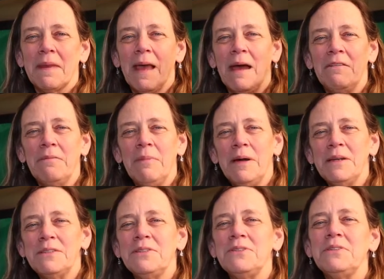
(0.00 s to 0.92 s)
Hi
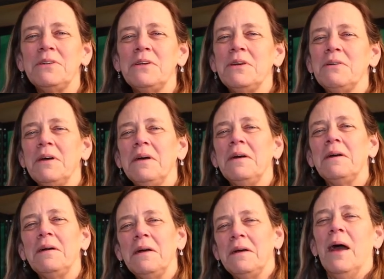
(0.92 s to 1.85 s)
everybody, Susie Q
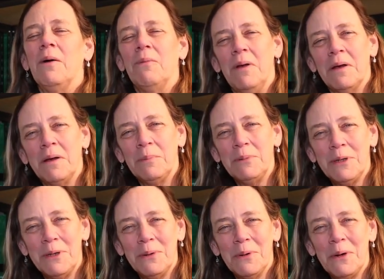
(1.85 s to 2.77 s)
here, and welcome
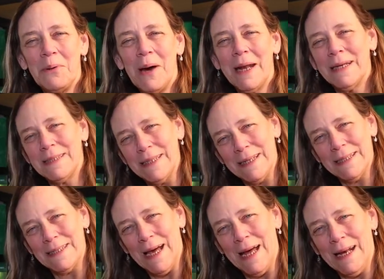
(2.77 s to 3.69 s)
to QueAquatics and
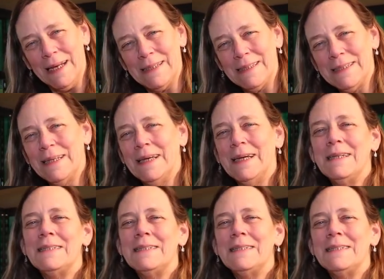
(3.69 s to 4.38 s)
Exotics.